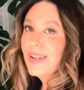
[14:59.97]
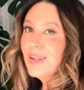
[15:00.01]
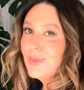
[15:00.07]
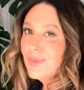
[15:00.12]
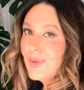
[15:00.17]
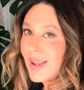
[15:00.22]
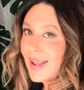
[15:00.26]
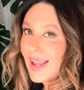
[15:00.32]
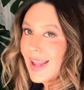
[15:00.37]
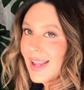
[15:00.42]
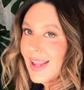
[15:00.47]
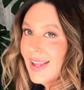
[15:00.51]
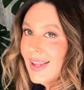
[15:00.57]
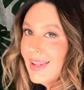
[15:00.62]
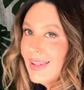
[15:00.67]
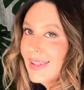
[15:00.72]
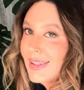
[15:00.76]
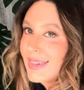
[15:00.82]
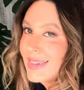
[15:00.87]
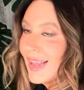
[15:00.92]
aware
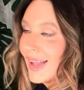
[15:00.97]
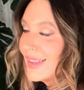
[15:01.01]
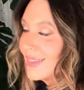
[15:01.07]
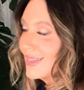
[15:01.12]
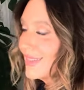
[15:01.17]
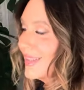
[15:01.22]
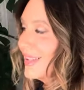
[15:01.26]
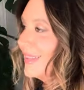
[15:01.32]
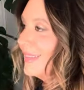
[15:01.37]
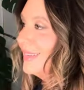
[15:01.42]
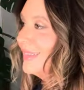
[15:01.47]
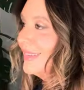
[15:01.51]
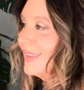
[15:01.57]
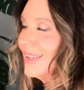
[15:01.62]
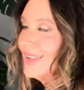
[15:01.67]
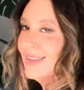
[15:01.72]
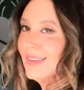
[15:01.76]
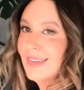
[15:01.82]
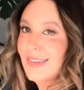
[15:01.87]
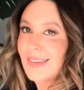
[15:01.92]
that this
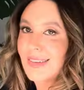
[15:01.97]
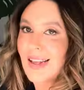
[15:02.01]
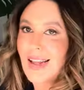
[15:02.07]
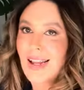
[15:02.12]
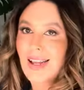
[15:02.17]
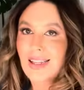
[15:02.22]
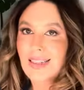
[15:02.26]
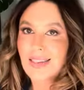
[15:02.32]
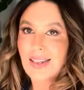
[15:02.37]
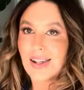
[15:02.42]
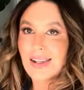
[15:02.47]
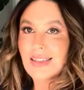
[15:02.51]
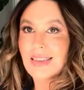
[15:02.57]
is like